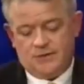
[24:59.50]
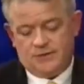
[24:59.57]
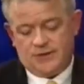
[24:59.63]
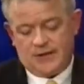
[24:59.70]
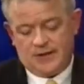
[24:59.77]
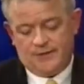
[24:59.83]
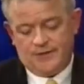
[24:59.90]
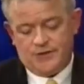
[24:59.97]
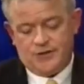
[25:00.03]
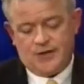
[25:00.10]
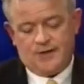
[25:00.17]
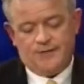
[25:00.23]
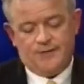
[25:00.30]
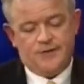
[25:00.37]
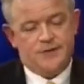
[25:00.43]
television
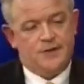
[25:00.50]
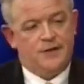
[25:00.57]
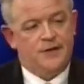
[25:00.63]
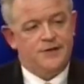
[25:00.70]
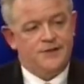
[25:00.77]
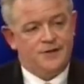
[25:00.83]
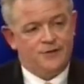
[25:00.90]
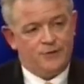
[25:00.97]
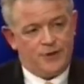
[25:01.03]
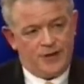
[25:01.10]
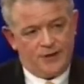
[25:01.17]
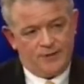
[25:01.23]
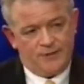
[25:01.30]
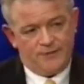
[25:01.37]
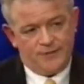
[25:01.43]
advertising,
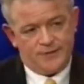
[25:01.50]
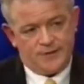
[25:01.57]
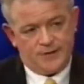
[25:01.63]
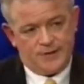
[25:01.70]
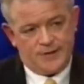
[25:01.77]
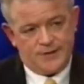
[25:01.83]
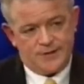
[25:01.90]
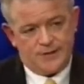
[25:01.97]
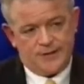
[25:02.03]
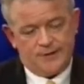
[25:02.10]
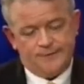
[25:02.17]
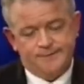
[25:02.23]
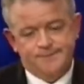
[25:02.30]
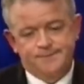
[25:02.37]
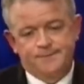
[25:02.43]
radio advertising,
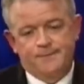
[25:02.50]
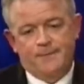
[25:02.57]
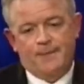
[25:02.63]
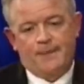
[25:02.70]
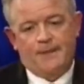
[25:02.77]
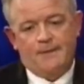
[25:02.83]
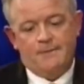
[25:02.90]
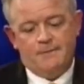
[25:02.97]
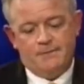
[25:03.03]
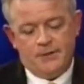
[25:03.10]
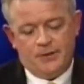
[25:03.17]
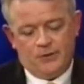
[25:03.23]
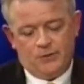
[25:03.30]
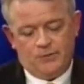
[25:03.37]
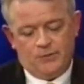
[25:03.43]

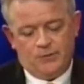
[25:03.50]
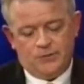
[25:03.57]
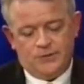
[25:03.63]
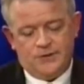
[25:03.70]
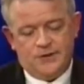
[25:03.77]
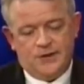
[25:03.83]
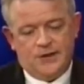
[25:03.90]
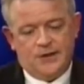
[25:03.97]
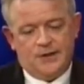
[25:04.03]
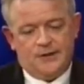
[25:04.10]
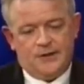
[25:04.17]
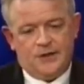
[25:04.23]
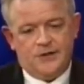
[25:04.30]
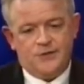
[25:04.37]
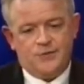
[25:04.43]
billboards.
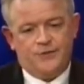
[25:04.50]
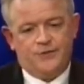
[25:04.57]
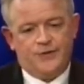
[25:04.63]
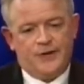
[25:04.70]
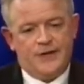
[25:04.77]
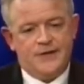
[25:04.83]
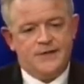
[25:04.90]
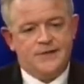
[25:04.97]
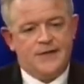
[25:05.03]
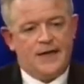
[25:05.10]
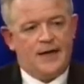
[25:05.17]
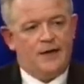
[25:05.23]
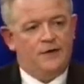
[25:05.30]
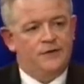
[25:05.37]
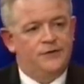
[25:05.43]
Those were phased
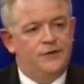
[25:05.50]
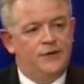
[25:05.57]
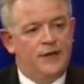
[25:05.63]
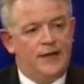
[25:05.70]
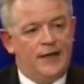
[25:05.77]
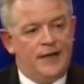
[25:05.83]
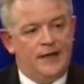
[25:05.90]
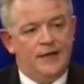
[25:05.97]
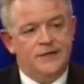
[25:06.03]
out in a